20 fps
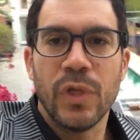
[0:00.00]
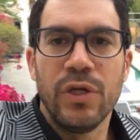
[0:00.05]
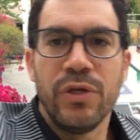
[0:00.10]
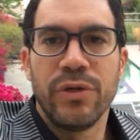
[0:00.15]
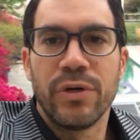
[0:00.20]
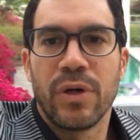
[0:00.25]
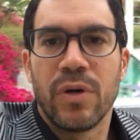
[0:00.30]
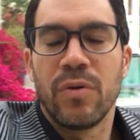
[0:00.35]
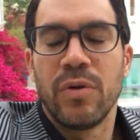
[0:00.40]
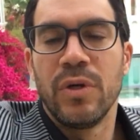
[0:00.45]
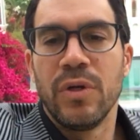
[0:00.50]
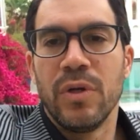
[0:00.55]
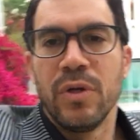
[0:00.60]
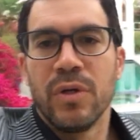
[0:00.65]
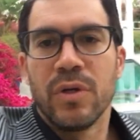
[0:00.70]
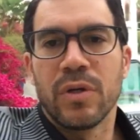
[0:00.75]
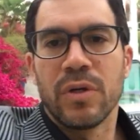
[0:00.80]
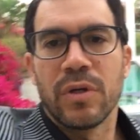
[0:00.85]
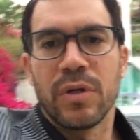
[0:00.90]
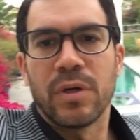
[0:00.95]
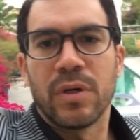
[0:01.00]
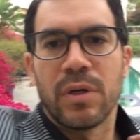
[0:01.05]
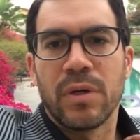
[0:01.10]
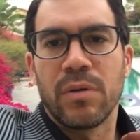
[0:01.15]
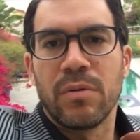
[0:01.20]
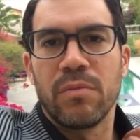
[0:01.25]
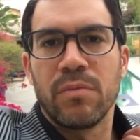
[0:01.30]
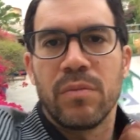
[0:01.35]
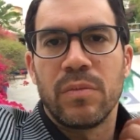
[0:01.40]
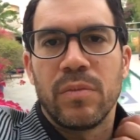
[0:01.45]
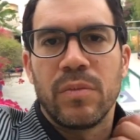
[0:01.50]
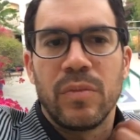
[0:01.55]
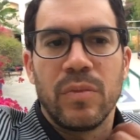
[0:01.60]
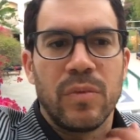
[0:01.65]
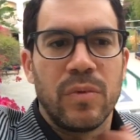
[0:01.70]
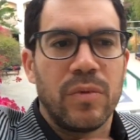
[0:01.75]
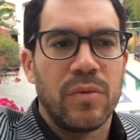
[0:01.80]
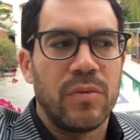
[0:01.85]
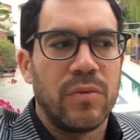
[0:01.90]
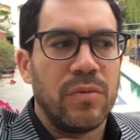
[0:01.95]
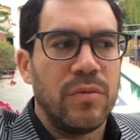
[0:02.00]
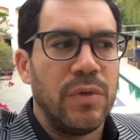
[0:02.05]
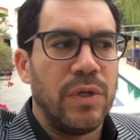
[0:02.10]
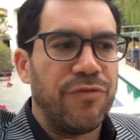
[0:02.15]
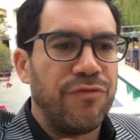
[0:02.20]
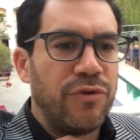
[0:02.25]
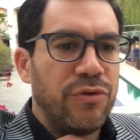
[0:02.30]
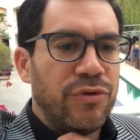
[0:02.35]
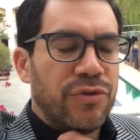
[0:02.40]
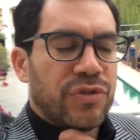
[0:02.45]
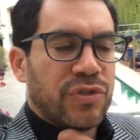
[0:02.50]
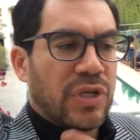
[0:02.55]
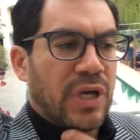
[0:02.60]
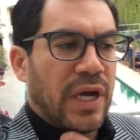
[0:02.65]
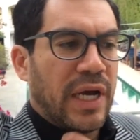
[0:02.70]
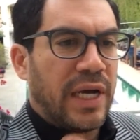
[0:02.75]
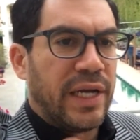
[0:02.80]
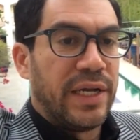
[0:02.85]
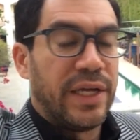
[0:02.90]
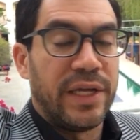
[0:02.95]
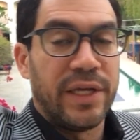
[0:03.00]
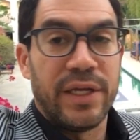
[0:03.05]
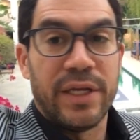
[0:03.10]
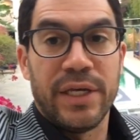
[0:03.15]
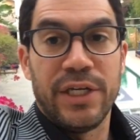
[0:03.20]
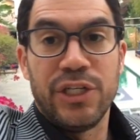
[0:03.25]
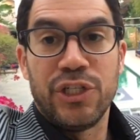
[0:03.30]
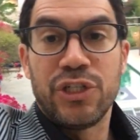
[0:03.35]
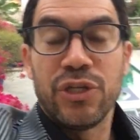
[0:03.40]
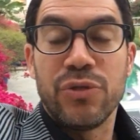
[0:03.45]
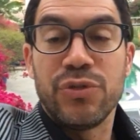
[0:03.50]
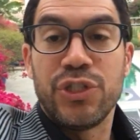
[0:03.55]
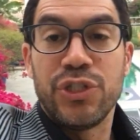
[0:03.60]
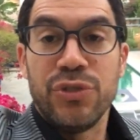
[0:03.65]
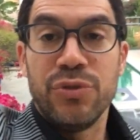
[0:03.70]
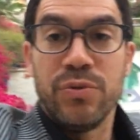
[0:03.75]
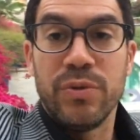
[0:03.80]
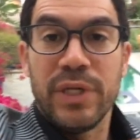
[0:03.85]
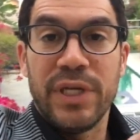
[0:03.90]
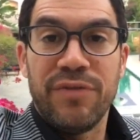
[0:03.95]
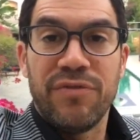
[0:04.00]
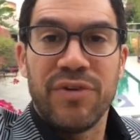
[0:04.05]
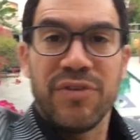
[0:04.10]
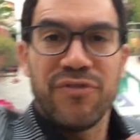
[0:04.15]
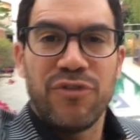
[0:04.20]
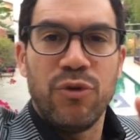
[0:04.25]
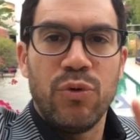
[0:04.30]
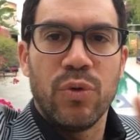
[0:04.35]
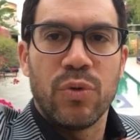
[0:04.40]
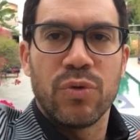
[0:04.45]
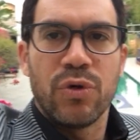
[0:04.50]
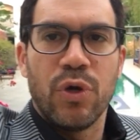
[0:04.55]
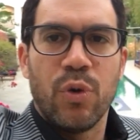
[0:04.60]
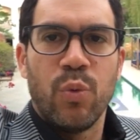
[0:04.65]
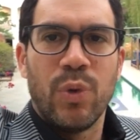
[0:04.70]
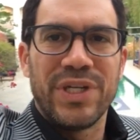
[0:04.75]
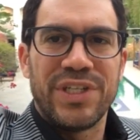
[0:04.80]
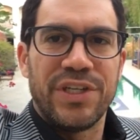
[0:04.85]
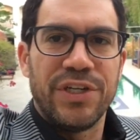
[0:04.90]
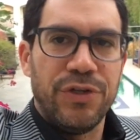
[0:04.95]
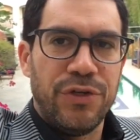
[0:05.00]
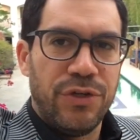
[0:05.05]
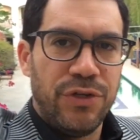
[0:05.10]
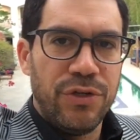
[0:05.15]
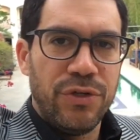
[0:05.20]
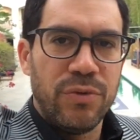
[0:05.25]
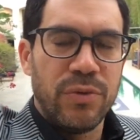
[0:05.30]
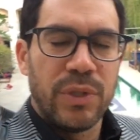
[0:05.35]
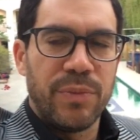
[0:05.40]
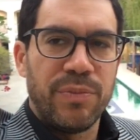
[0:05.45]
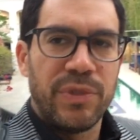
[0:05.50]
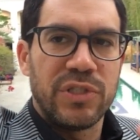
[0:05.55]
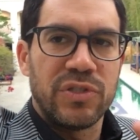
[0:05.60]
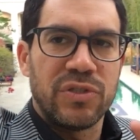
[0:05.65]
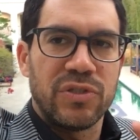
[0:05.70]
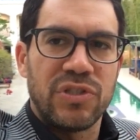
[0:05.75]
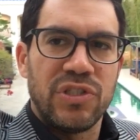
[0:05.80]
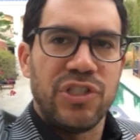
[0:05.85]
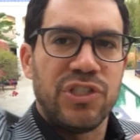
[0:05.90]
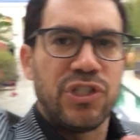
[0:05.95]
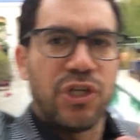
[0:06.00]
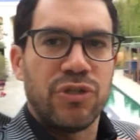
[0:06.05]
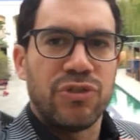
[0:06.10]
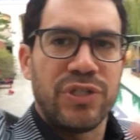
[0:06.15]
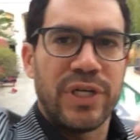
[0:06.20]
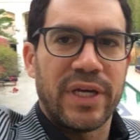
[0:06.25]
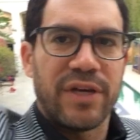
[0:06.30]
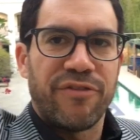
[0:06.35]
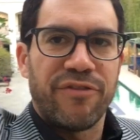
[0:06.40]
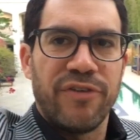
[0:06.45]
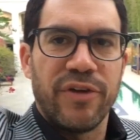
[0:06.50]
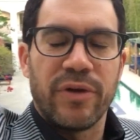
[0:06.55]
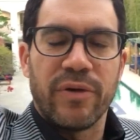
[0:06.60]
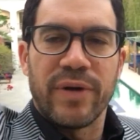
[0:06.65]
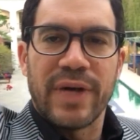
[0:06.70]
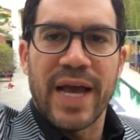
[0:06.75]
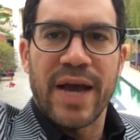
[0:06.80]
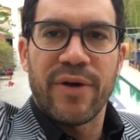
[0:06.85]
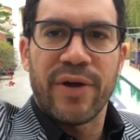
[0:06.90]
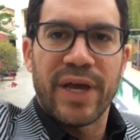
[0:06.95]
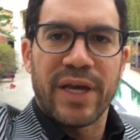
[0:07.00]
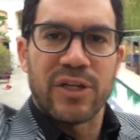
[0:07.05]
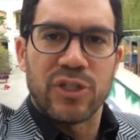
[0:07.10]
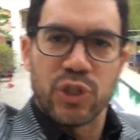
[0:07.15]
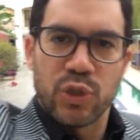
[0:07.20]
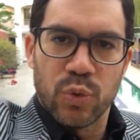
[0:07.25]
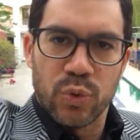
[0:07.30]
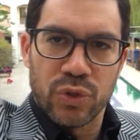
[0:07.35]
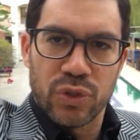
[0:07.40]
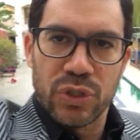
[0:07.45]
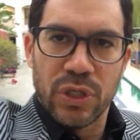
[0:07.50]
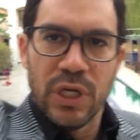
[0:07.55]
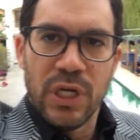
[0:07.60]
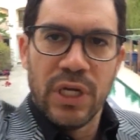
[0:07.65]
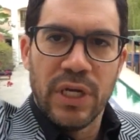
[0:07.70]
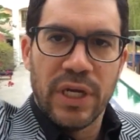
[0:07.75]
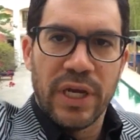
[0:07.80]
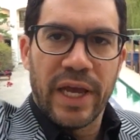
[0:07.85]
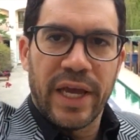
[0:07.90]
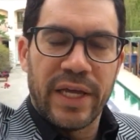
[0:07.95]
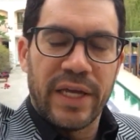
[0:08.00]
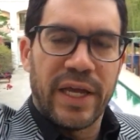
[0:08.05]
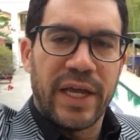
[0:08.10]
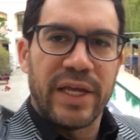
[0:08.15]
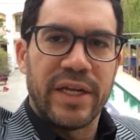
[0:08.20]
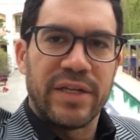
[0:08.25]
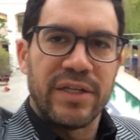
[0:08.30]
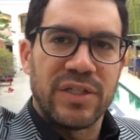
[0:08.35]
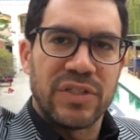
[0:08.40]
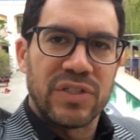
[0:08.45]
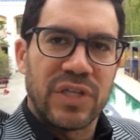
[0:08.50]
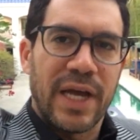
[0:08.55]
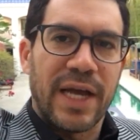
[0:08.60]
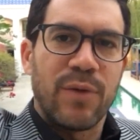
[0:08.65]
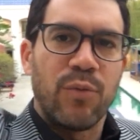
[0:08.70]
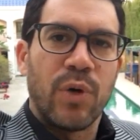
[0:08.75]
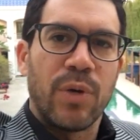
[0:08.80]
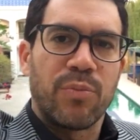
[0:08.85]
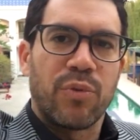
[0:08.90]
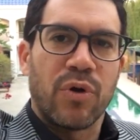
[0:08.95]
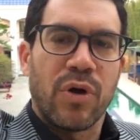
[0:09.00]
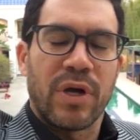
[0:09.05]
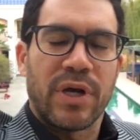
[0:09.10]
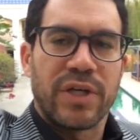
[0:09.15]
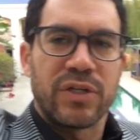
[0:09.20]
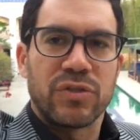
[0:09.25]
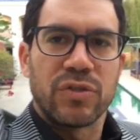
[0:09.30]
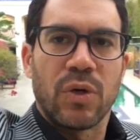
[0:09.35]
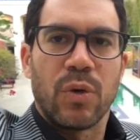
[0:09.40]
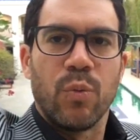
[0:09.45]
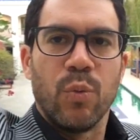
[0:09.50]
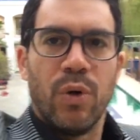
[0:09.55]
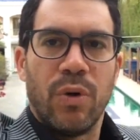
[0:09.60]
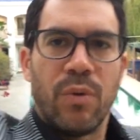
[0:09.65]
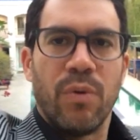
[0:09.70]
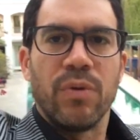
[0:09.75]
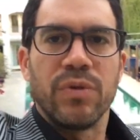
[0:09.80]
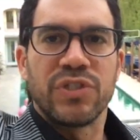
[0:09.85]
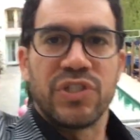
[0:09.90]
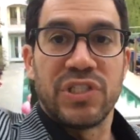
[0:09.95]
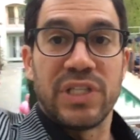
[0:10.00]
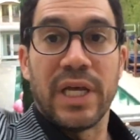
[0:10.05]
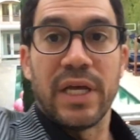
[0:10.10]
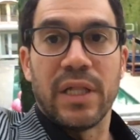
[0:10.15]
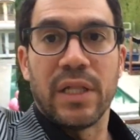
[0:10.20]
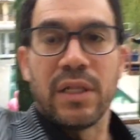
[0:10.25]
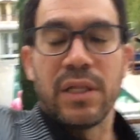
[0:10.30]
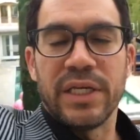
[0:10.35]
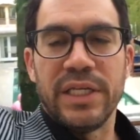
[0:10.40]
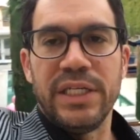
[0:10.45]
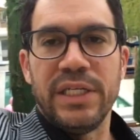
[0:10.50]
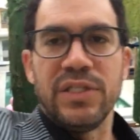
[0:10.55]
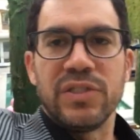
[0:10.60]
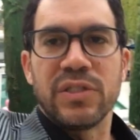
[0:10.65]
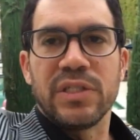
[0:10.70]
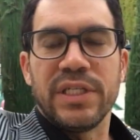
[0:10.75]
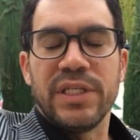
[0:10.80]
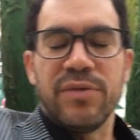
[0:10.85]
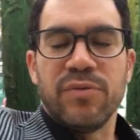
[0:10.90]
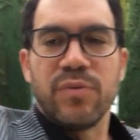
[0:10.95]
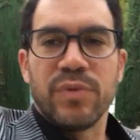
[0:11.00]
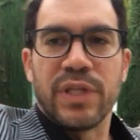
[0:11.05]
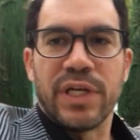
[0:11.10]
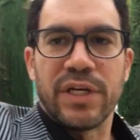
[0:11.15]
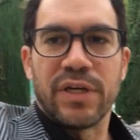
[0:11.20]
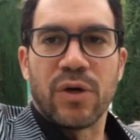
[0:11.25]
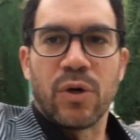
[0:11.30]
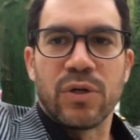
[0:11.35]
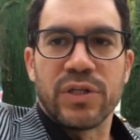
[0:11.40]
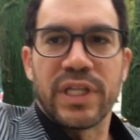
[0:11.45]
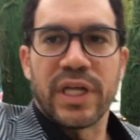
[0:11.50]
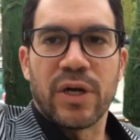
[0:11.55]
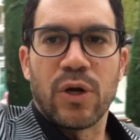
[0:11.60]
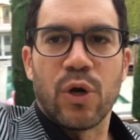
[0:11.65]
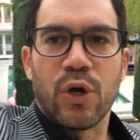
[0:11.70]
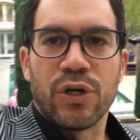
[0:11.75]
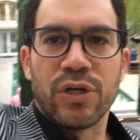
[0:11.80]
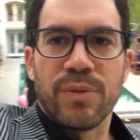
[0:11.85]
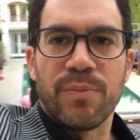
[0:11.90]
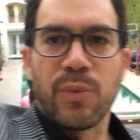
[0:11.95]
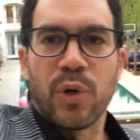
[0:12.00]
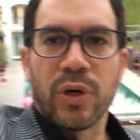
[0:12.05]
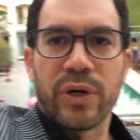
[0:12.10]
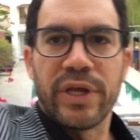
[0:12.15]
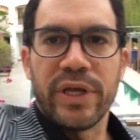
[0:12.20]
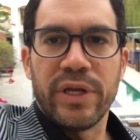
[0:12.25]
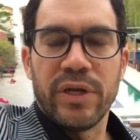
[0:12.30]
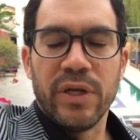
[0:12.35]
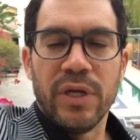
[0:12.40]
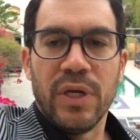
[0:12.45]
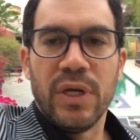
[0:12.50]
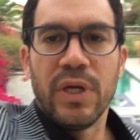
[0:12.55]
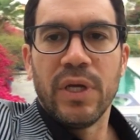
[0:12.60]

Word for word: you know, um, if you decide. And he shows you, even if you don't know what to do in business, he shows you how to figure it out, how to source and, and decide what products will sell easily that aren't that hard to market.